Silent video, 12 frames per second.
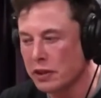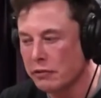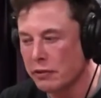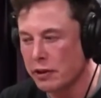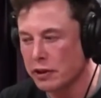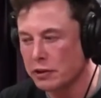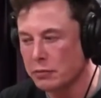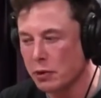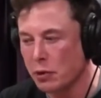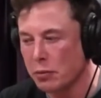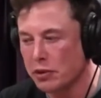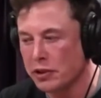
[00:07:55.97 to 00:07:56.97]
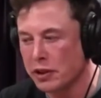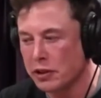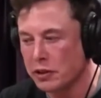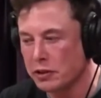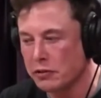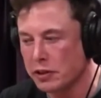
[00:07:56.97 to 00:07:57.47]
a very small
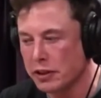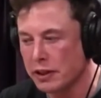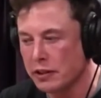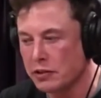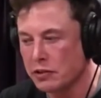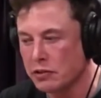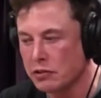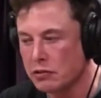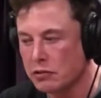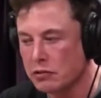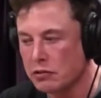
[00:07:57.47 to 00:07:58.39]
percentage of intelligence.